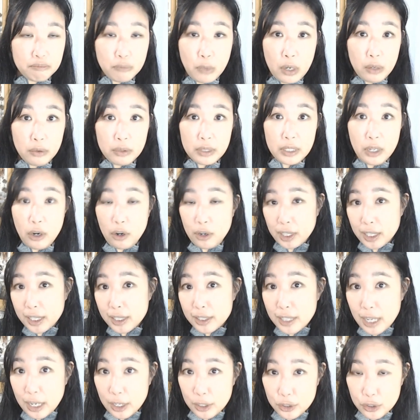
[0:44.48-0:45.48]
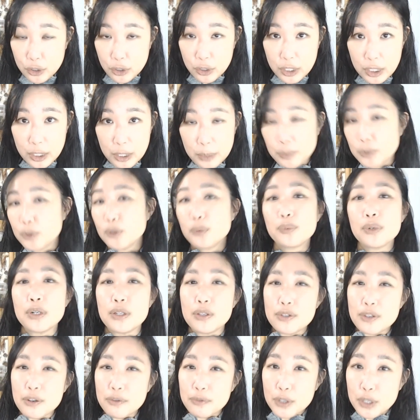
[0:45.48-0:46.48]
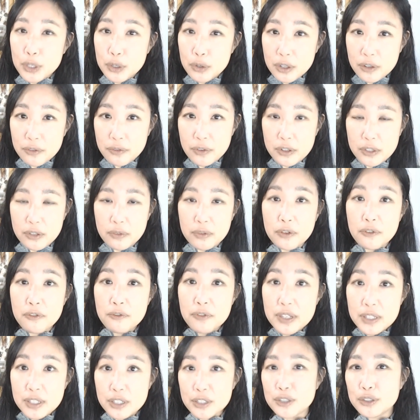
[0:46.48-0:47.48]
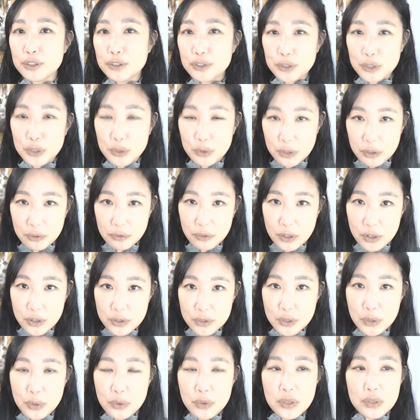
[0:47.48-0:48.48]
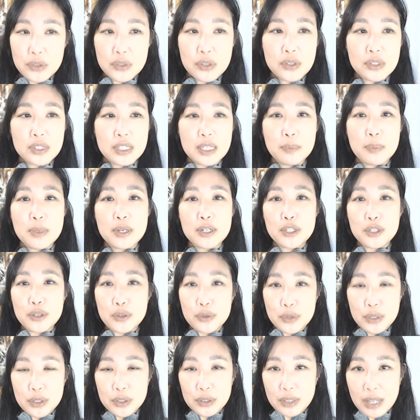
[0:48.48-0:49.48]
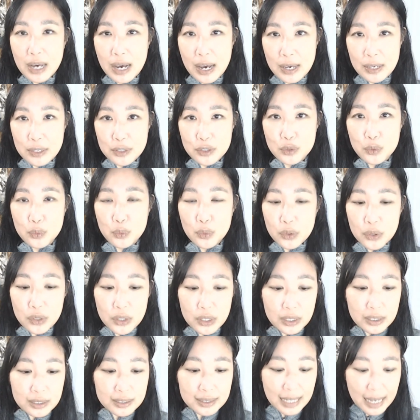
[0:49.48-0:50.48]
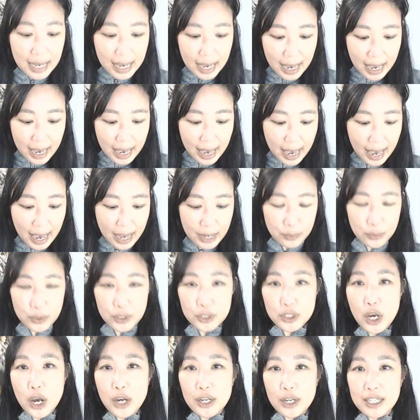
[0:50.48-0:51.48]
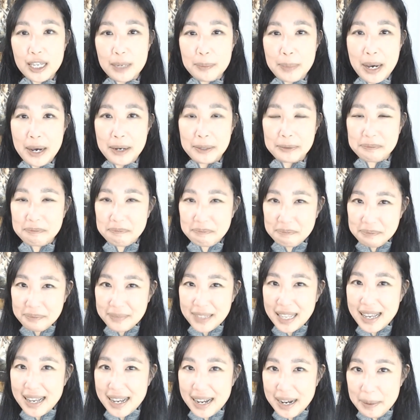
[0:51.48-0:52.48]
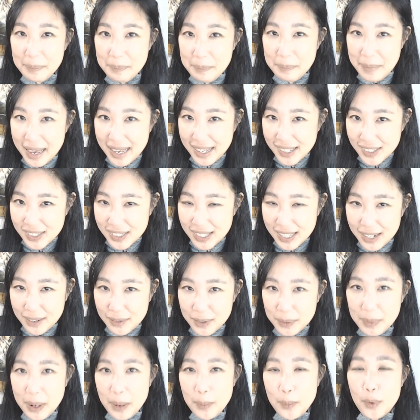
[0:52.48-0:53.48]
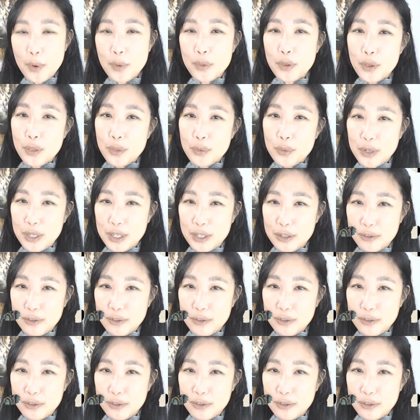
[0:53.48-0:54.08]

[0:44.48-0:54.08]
the architecture, the blueprints of the universe, of the physical universe. So this is the materialized world. And we're talking about a mason, remember the 3 of